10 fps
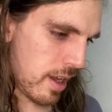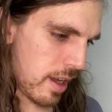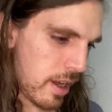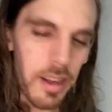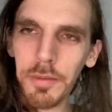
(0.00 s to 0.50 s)

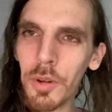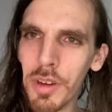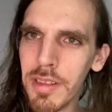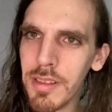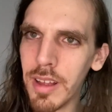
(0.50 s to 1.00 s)
Of
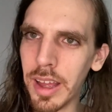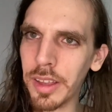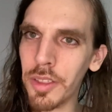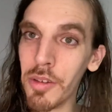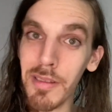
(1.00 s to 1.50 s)
course,
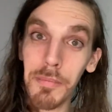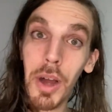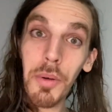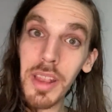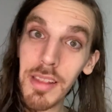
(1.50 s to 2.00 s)
there's some
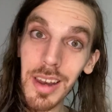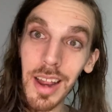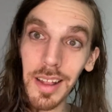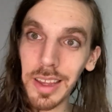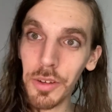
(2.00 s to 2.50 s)
poets that I
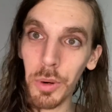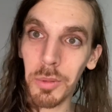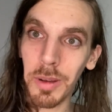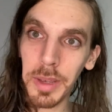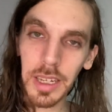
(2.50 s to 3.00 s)
like who are
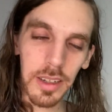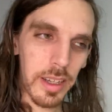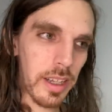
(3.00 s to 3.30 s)
women.